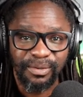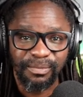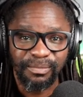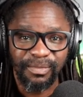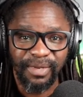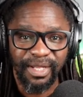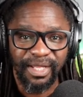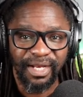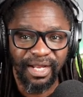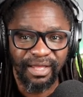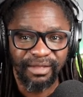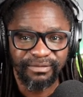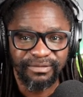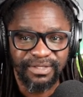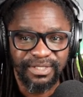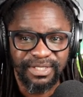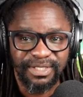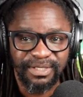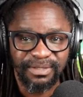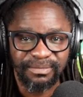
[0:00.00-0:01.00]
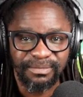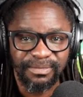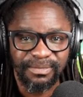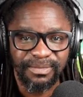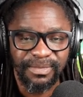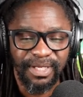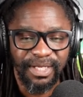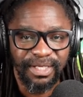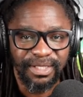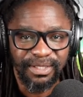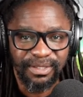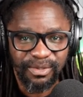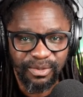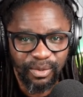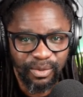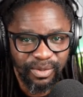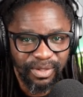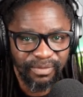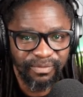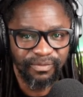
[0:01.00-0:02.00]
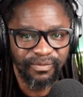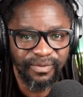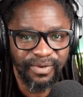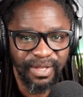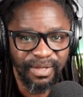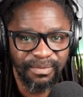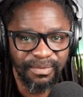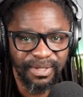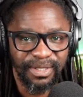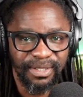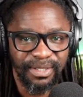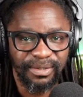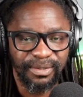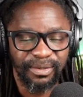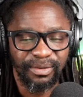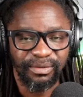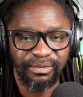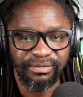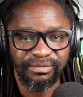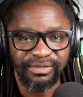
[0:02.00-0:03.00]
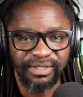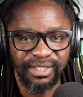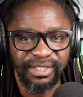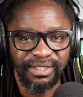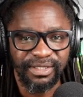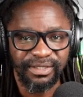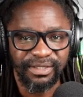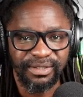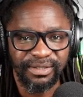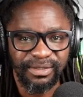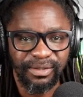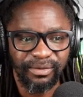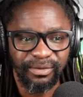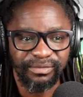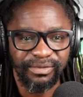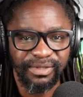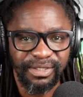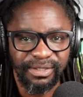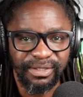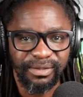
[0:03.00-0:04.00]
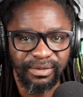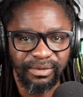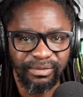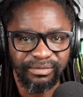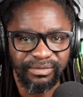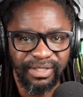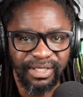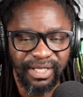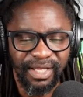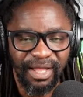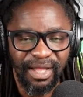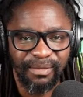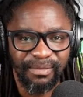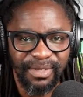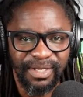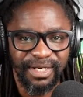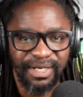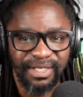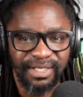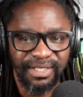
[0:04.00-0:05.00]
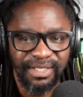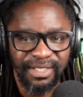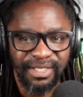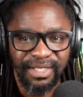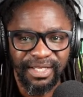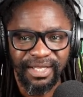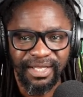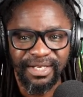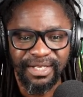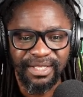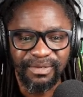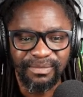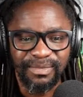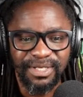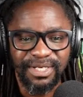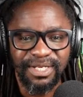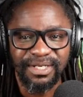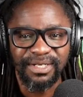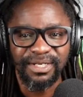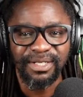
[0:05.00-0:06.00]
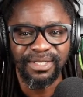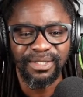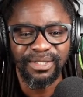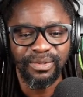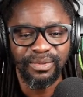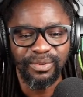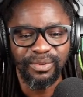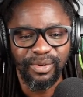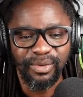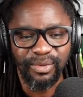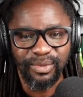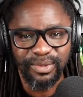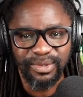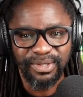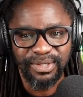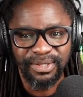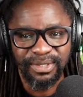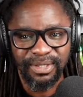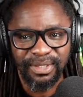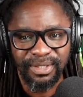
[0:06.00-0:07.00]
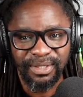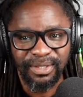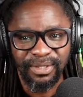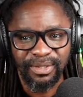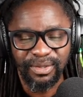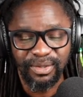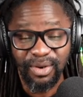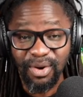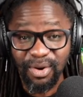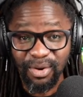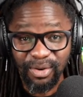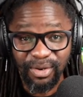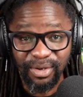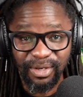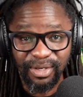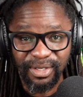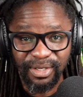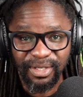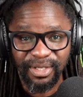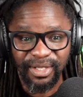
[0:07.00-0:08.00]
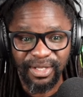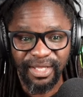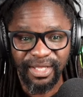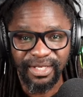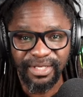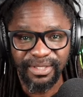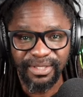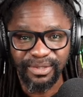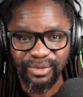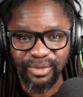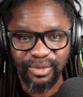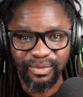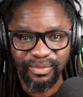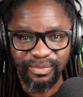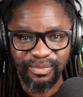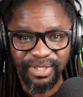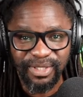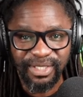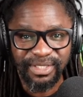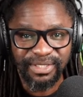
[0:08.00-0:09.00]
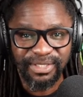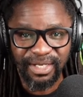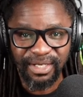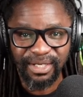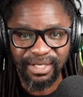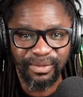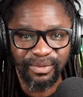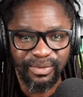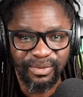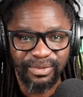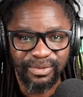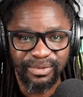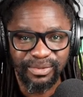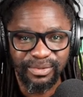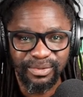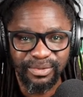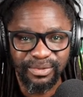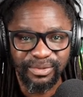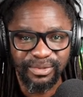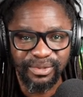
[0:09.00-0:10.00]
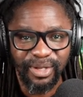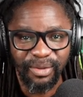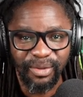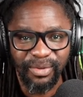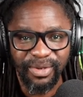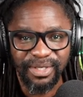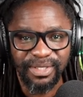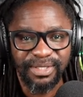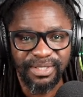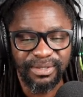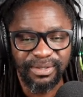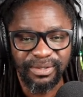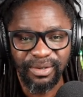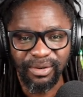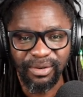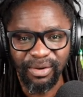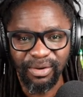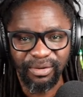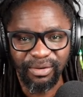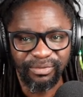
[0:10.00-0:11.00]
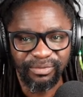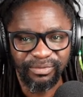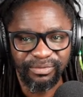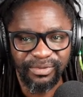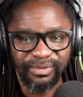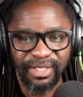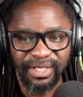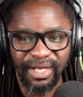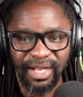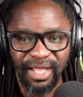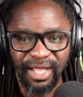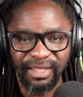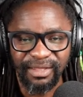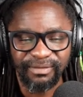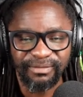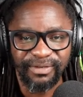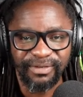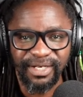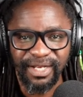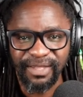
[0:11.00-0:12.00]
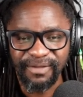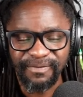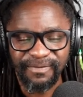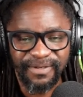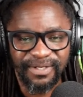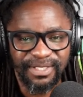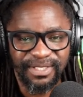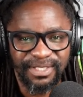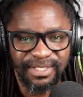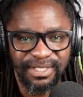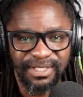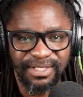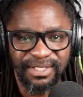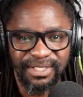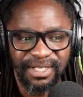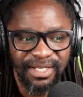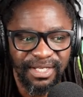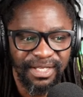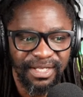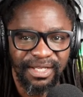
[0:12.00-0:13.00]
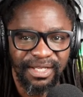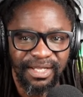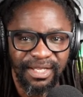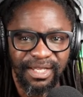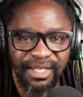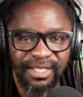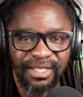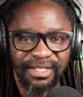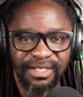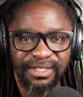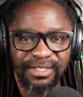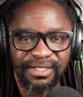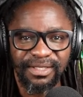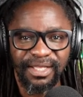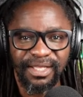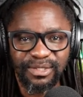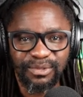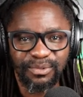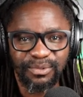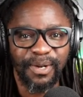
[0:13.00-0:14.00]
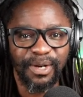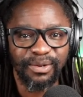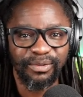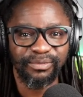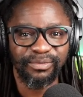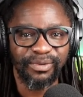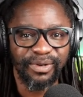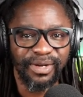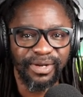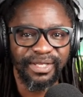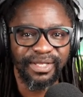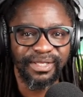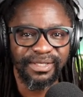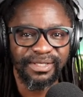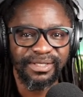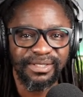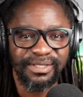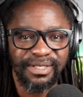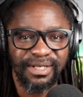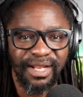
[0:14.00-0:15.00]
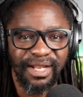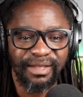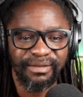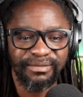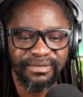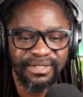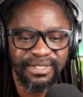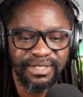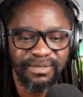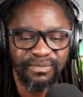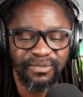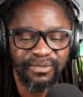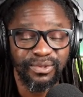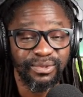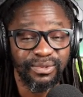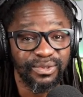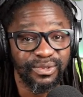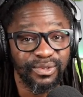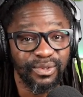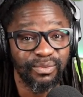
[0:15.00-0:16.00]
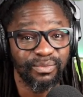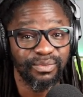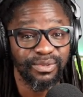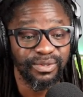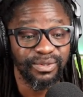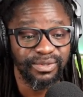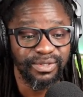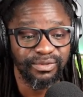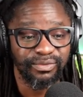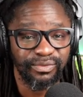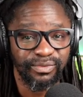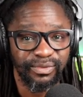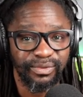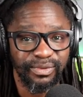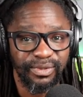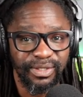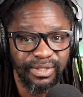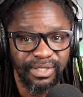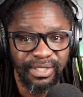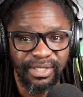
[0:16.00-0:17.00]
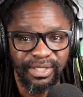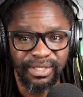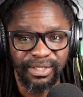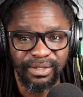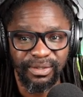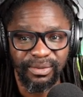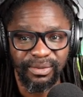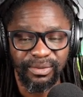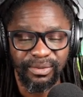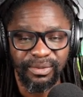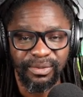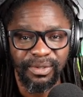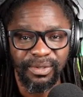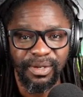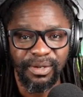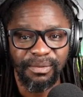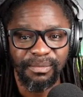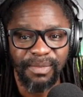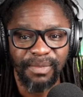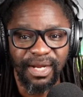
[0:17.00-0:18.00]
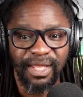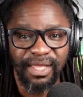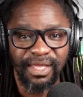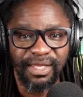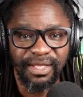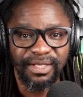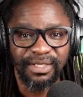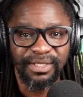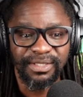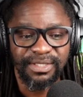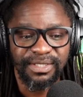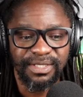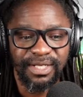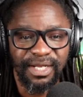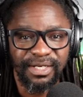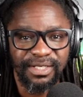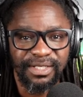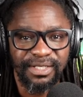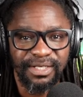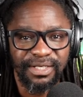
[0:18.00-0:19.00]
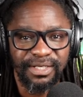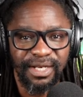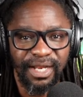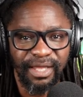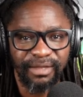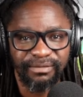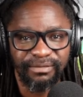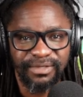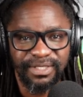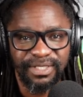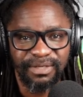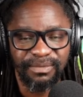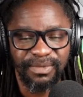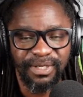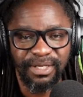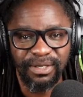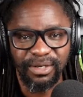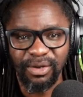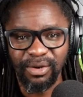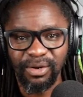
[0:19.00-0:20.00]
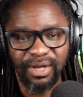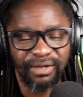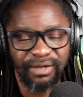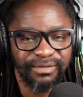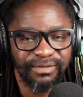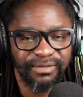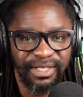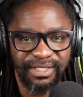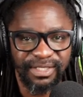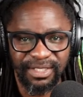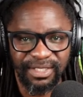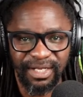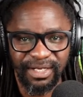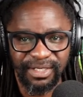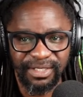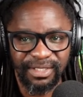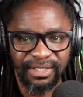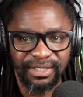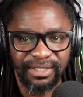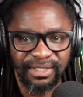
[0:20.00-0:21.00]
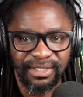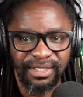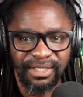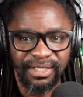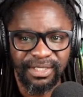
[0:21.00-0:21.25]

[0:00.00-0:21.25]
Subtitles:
my live stream and he saw the framing of the camera and he immediately knew what was wrong. And he told me exactly what to do. So I went off the live and I fixed it. And that's part of why this live stream looks so beautiful, you know. But Gary started live streaming long after I started.